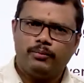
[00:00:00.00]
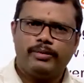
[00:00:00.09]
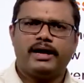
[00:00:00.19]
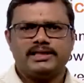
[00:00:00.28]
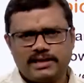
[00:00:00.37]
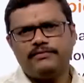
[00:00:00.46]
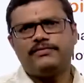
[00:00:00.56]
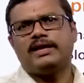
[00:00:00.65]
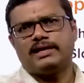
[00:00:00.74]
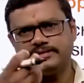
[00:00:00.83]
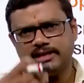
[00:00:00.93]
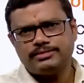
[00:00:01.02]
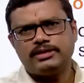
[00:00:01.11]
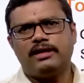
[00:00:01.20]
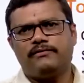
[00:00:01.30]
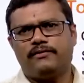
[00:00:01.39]
because of the
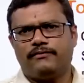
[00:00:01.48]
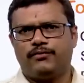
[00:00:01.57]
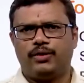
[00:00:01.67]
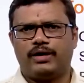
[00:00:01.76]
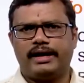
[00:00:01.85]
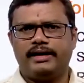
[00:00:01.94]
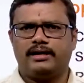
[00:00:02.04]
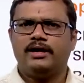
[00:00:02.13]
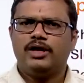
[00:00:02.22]
consumption of food, right?